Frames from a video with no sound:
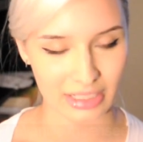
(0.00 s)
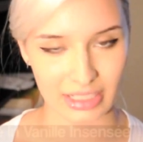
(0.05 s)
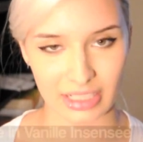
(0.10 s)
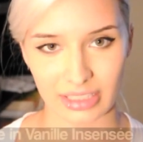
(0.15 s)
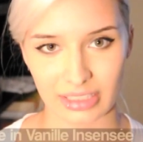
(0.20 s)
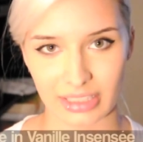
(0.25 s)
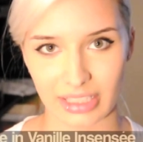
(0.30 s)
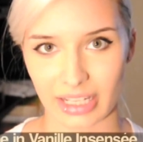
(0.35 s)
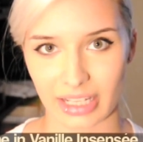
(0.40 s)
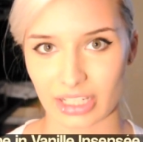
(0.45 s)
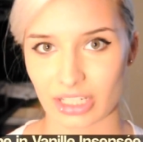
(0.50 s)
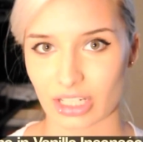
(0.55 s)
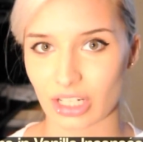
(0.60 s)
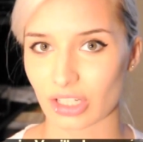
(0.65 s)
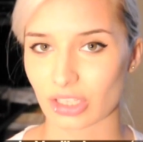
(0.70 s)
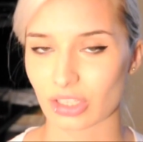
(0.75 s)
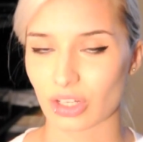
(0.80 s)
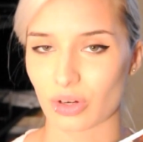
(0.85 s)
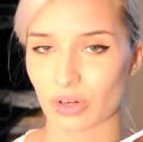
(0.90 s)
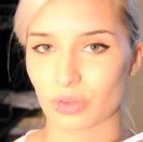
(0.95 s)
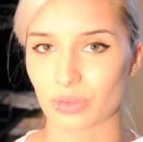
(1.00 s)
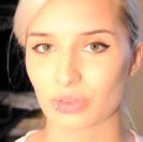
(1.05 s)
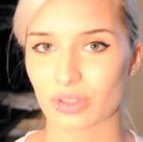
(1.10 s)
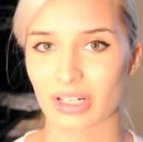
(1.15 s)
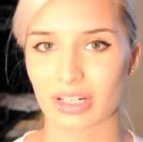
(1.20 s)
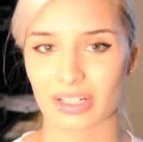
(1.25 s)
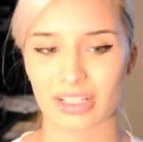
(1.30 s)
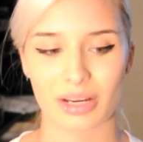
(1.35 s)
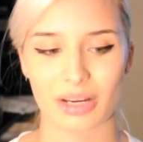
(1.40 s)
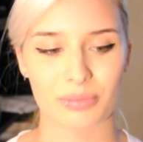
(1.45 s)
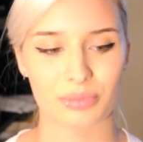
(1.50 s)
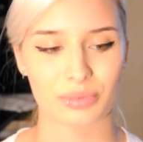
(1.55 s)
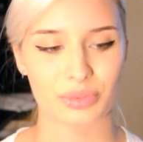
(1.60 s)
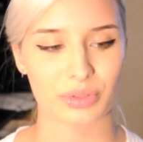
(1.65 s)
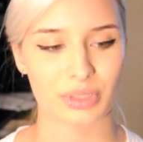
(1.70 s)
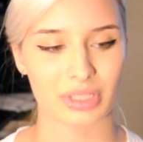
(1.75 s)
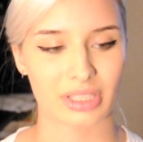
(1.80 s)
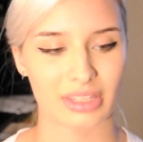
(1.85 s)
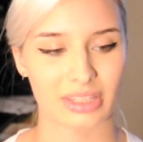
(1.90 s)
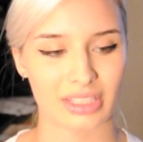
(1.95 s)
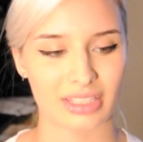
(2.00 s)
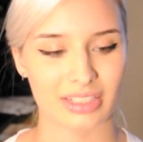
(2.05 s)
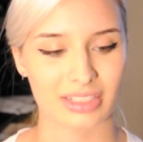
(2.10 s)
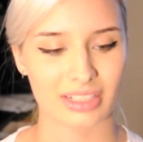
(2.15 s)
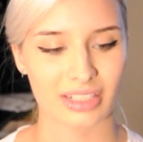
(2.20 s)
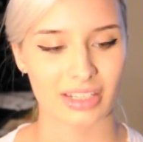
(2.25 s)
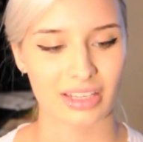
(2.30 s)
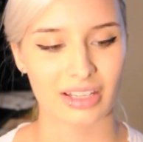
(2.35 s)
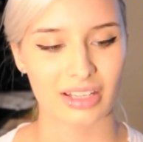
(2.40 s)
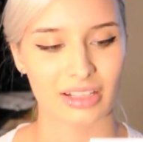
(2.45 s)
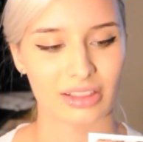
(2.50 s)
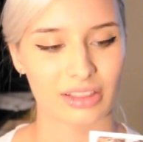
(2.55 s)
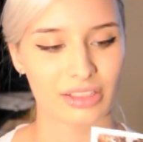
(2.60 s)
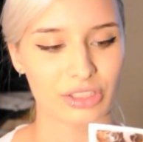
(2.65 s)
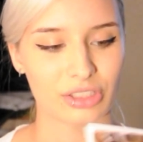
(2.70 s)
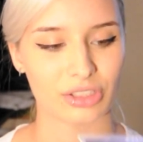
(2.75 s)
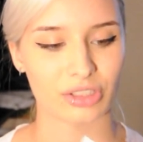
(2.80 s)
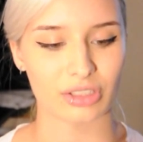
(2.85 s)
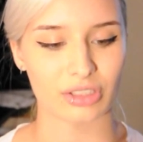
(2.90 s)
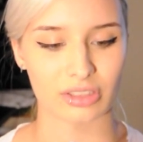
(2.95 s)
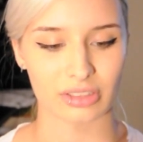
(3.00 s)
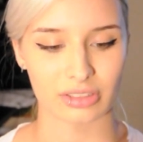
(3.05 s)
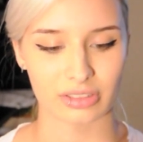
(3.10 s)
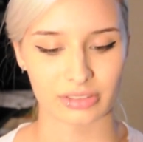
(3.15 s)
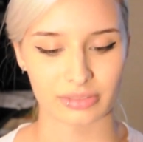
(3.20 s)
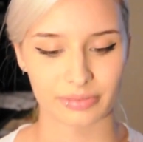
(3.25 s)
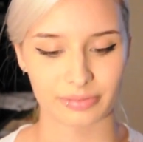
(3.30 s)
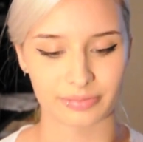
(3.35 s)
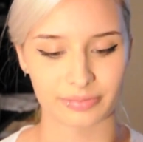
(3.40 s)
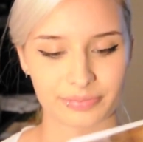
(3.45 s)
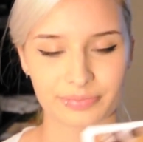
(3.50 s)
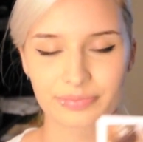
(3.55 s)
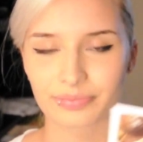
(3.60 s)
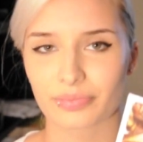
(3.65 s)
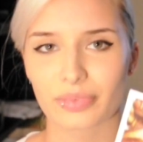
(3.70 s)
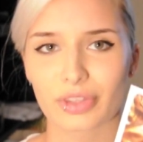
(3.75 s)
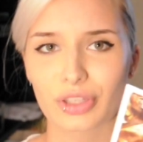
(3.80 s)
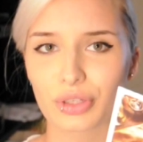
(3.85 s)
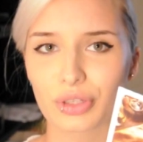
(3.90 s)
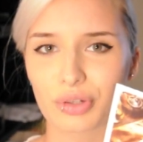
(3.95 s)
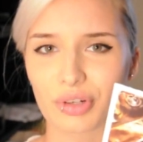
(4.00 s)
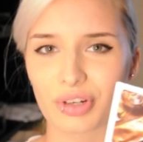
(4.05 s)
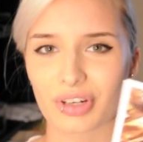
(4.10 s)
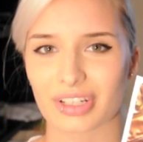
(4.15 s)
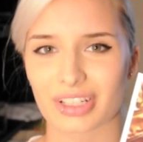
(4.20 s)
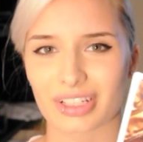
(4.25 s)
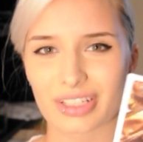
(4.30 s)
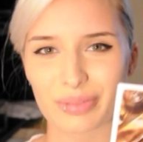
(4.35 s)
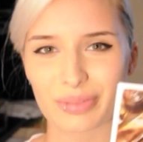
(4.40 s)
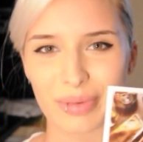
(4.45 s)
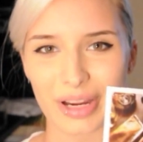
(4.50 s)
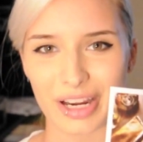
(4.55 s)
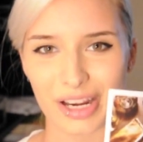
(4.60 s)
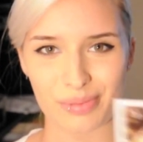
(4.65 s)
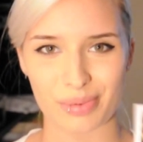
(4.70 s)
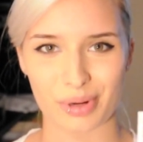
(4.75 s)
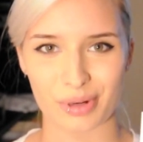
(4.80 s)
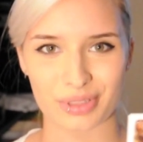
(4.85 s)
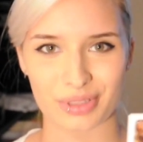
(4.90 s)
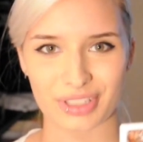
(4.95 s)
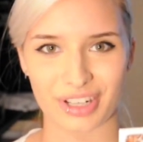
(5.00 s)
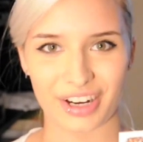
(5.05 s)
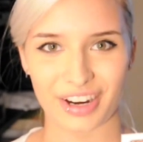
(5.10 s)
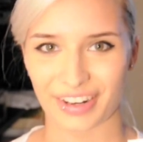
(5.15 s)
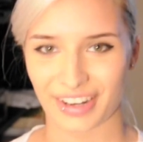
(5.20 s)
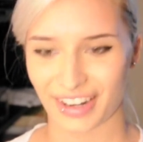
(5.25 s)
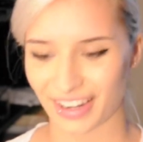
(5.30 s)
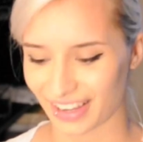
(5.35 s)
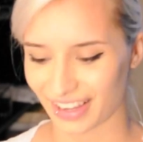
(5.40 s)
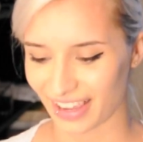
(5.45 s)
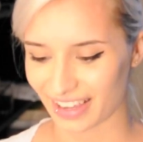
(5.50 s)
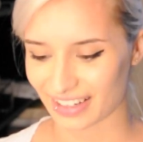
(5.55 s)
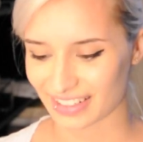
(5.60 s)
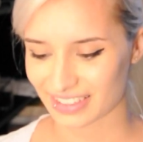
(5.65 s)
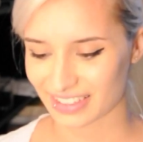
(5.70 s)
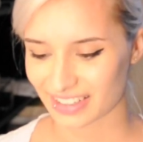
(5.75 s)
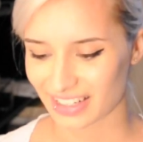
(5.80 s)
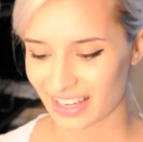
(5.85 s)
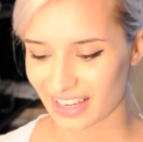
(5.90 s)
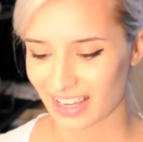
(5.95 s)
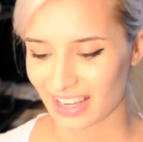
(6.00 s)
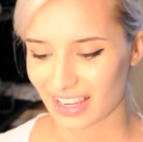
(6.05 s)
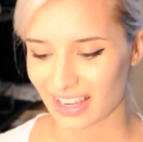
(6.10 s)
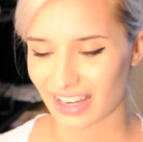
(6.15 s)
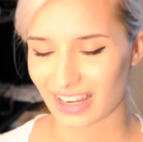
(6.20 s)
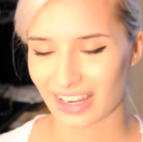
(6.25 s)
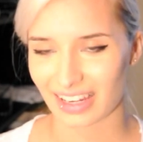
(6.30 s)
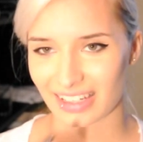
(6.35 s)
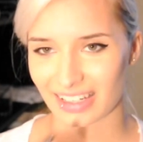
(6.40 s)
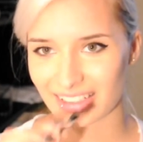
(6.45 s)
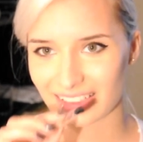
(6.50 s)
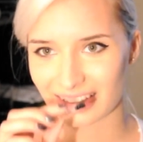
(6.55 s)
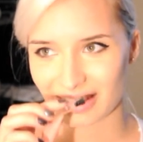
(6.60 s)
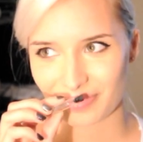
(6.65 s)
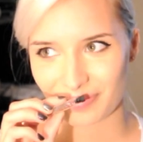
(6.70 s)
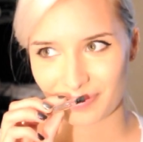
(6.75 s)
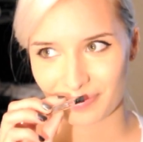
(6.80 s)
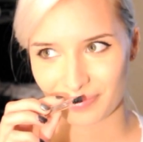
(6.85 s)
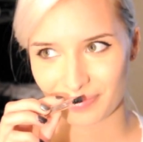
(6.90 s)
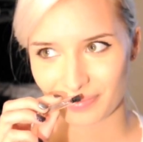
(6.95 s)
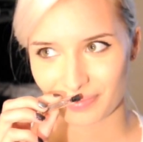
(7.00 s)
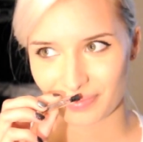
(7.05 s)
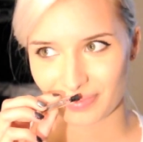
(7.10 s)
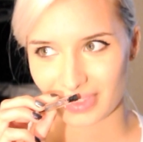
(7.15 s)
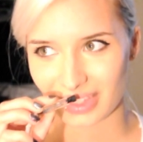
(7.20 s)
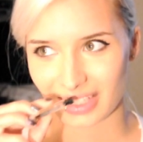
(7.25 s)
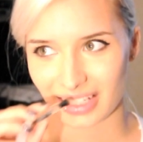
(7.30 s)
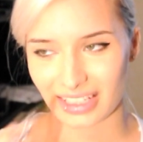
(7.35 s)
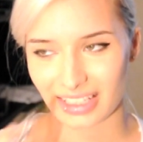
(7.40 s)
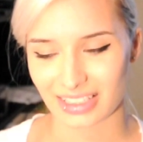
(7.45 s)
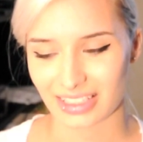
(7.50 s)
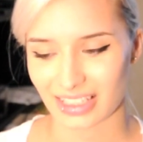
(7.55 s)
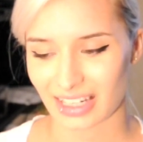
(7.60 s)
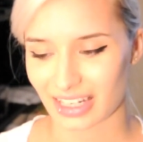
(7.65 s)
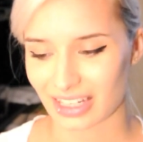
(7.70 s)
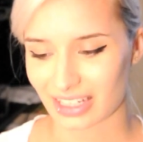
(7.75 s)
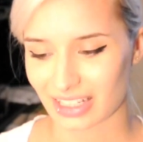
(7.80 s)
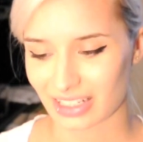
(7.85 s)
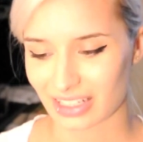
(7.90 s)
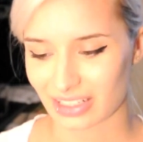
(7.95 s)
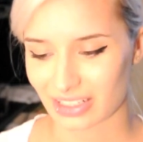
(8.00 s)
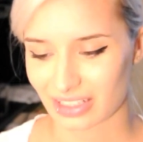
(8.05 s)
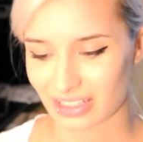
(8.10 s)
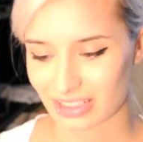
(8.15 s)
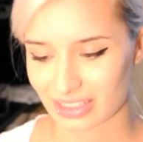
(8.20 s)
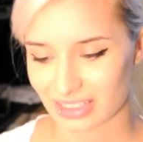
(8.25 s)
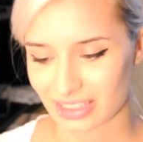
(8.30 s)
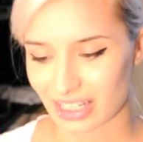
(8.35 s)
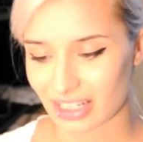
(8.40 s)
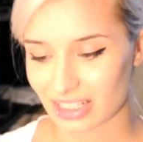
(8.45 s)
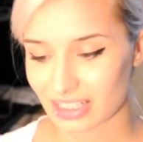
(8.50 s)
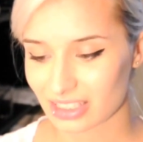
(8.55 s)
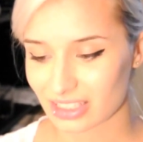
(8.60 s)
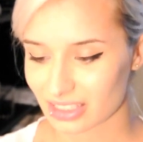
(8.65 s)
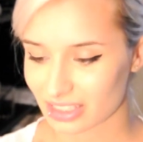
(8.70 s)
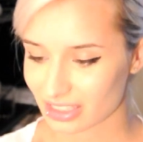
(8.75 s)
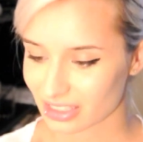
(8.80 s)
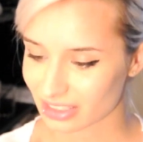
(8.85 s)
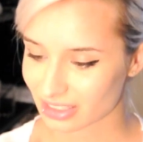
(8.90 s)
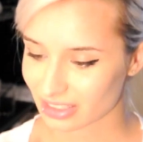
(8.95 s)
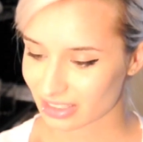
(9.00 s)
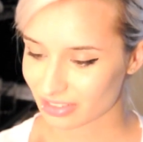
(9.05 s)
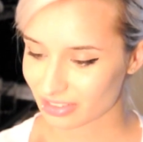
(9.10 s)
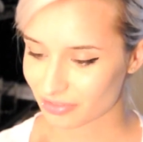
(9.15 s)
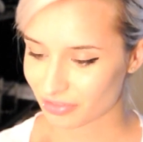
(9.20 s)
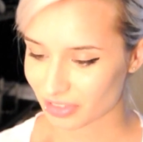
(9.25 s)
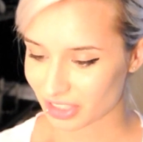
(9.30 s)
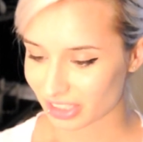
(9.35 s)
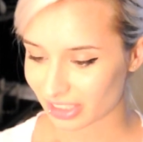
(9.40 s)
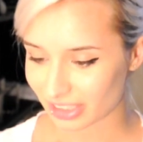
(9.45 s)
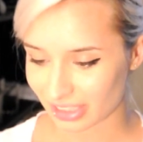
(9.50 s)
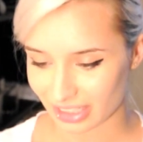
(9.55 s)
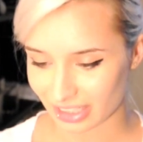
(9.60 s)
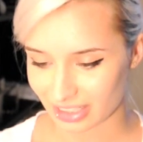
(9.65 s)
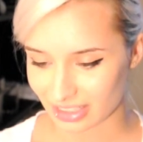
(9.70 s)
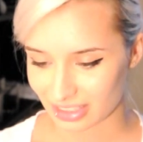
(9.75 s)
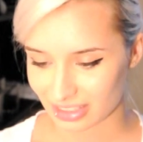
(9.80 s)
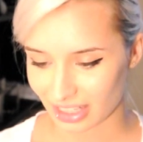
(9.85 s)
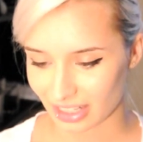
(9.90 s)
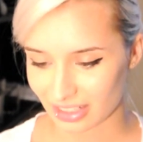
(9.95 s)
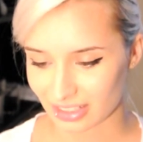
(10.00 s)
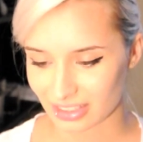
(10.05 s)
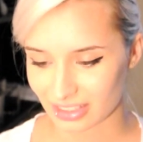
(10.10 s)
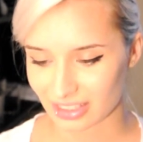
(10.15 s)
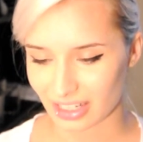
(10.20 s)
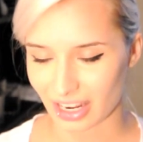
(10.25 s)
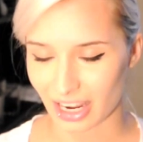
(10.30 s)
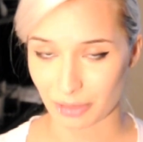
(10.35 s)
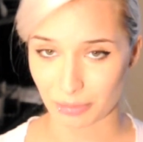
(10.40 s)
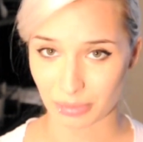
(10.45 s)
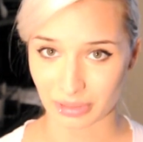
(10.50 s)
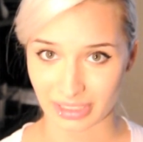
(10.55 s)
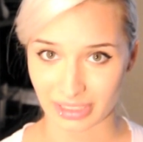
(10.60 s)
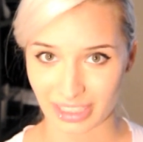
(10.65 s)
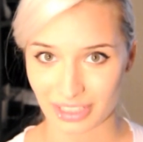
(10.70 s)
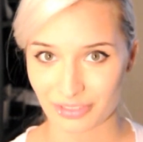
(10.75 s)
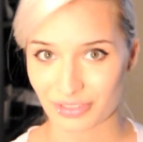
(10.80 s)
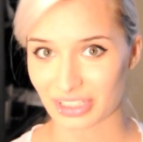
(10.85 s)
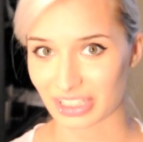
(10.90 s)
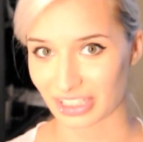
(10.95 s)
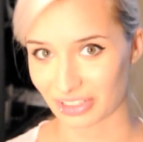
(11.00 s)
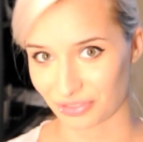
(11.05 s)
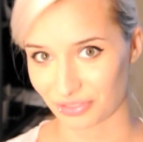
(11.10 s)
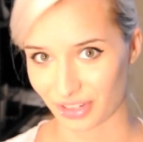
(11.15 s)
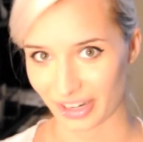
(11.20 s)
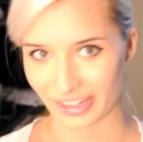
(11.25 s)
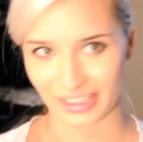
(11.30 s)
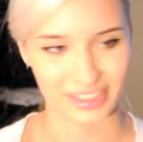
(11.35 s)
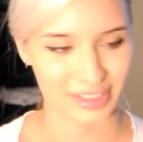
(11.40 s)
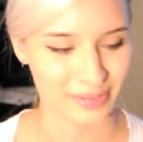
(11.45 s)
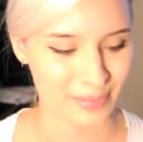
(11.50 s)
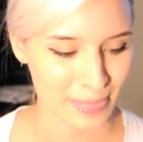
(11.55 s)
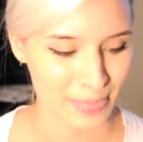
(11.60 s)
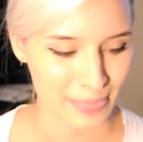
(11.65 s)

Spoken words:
Atelier Cologne. It comes with this little New York inspired postcard, I guess, and it says vanilla incense, I believe. It's in French.